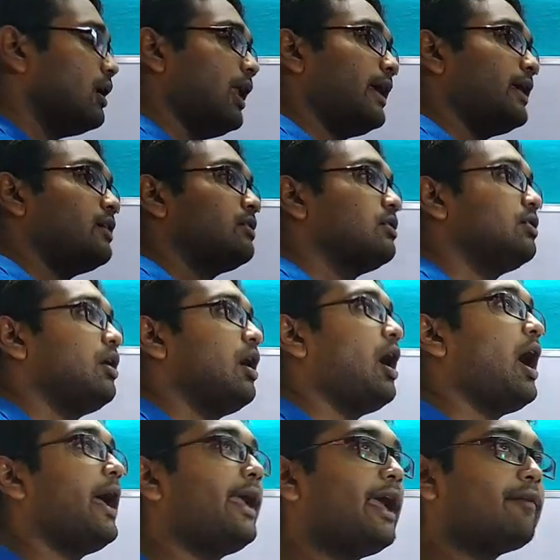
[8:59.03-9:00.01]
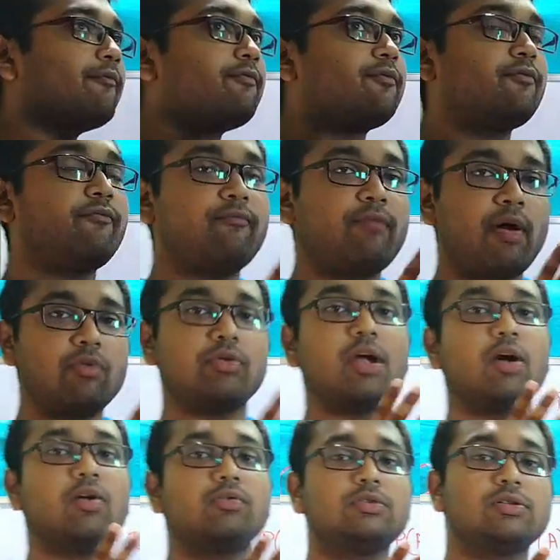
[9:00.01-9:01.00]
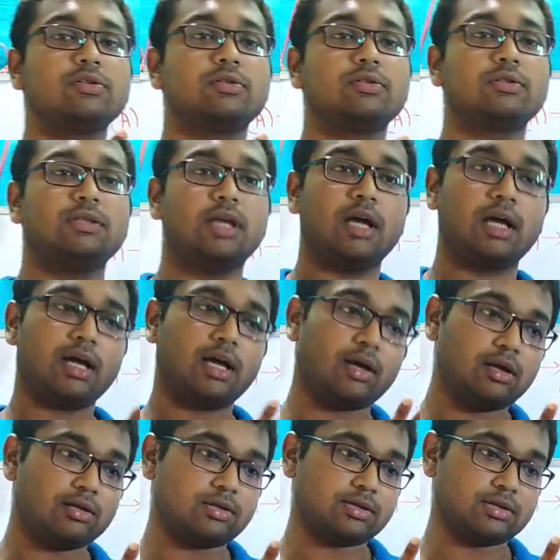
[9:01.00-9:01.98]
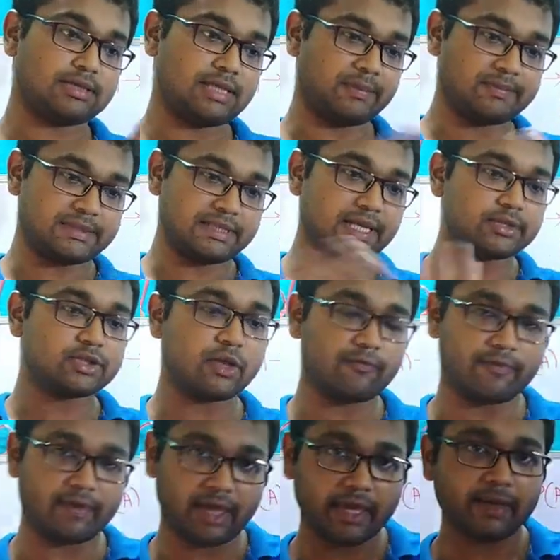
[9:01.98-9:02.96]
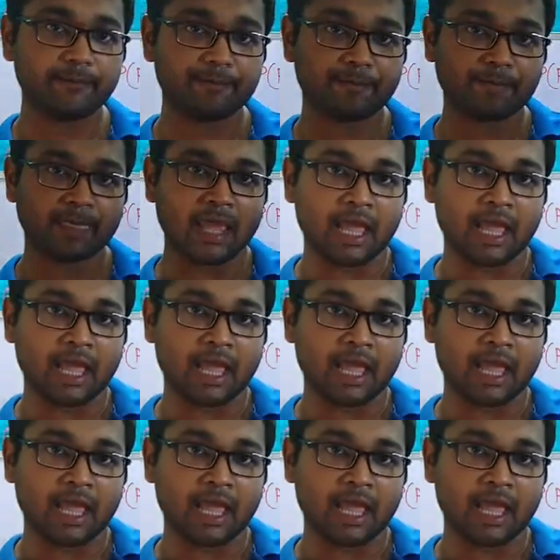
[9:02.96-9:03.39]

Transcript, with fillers: Like, I have found out the subsets of A